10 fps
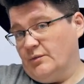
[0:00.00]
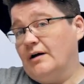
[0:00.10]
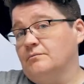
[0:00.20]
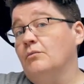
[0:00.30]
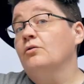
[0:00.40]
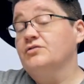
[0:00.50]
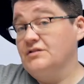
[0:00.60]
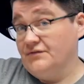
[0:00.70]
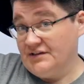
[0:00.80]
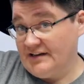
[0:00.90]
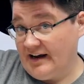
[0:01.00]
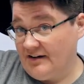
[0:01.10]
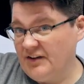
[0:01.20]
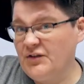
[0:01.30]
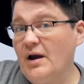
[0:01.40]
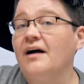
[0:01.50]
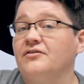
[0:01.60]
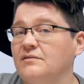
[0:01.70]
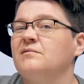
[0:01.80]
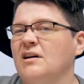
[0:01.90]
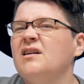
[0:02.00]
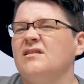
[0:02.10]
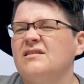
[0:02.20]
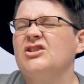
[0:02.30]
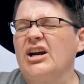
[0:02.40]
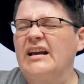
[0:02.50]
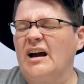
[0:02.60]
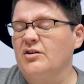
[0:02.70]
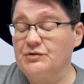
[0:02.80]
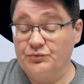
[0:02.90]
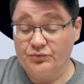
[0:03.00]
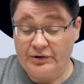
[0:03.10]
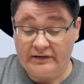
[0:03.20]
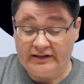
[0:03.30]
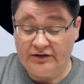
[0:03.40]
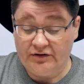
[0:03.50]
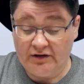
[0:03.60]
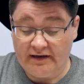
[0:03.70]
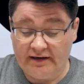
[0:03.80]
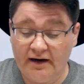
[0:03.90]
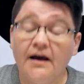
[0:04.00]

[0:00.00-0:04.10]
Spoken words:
Well, most of us have. If you haven't, check it out. It's really good.